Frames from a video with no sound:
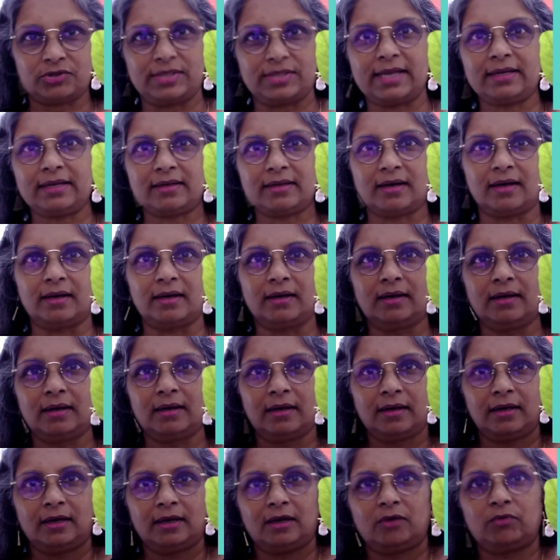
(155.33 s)
that car?
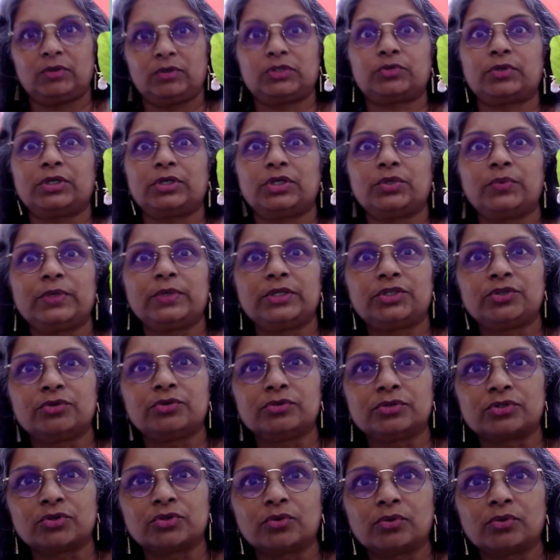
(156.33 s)
Which one do we choose?